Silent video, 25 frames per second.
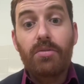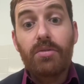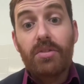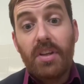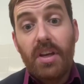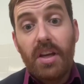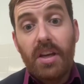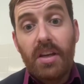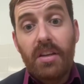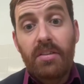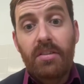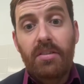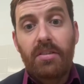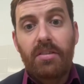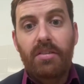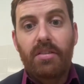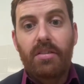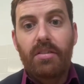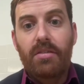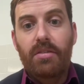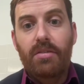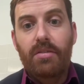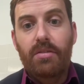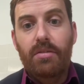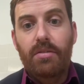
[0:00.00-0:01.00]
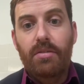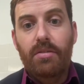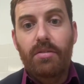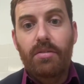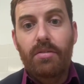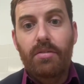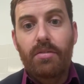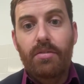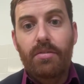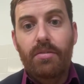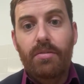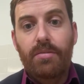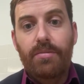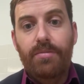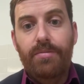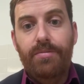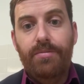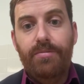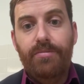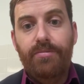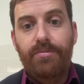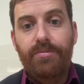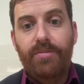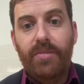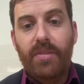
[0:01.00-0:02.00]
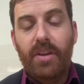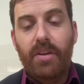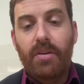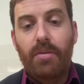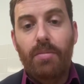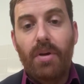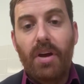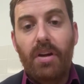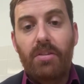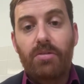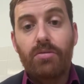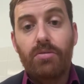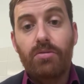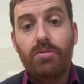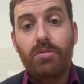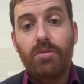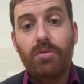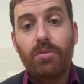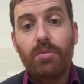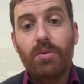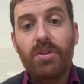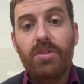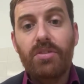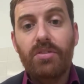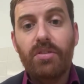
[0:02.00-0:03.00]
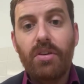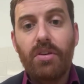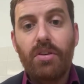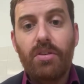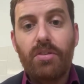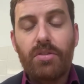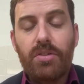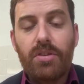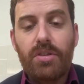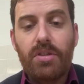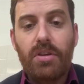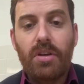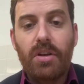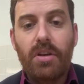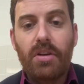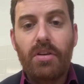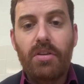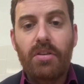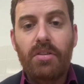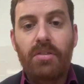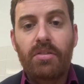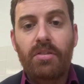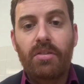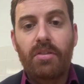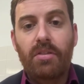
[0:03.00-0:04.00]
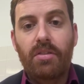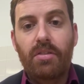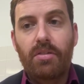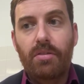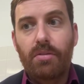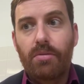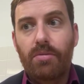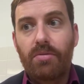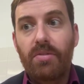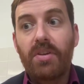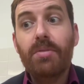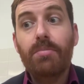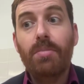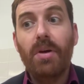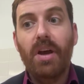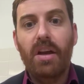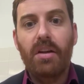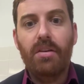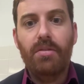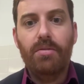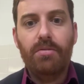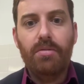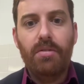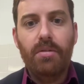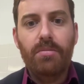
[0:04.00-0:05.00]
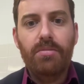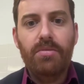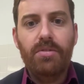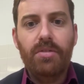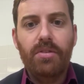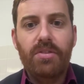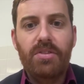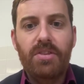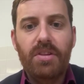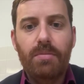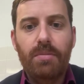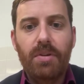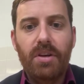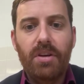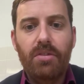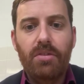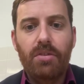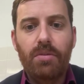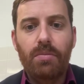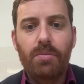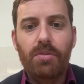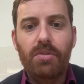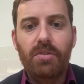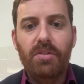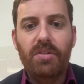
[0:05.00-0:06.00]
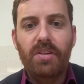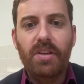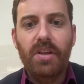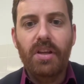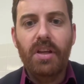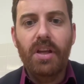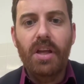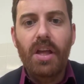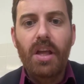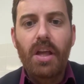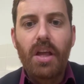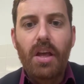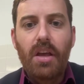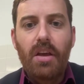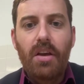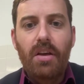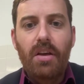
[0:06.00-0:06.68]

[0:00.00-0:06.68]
content about the research and feedback from the JMIR community.